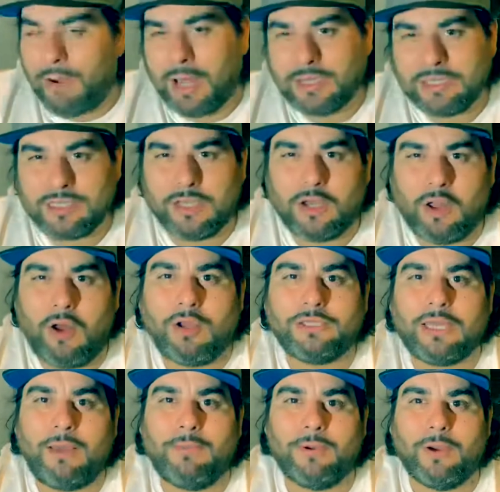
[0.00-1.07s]
this a long
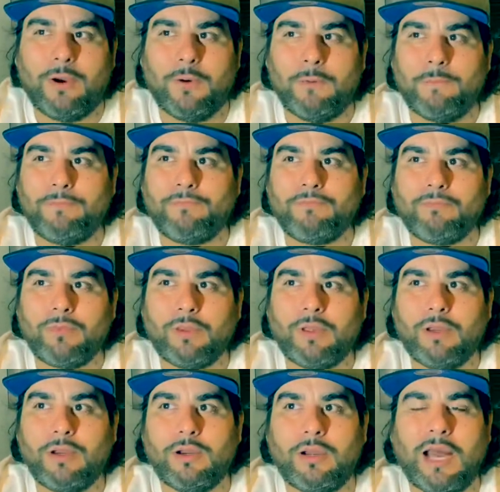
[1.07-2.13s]
time ago.
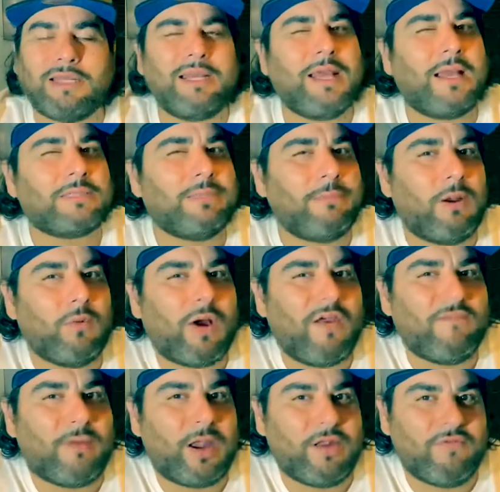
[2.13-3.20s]
I think actually my
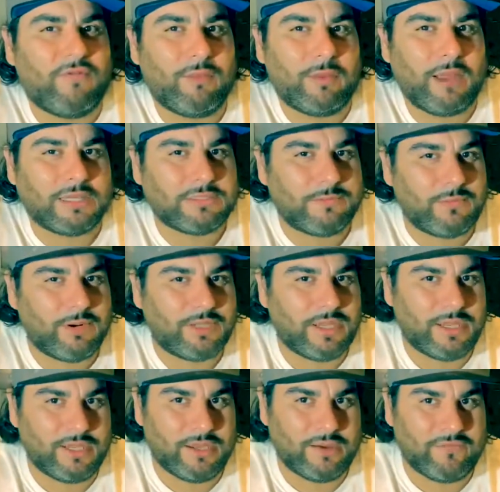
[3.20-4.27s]
wife bought it for me as a
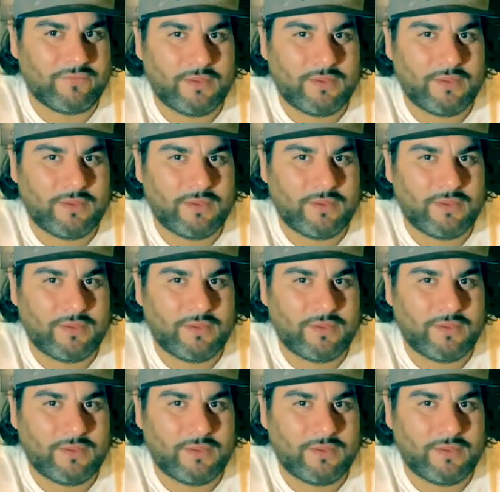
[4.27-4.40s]
birthday gift.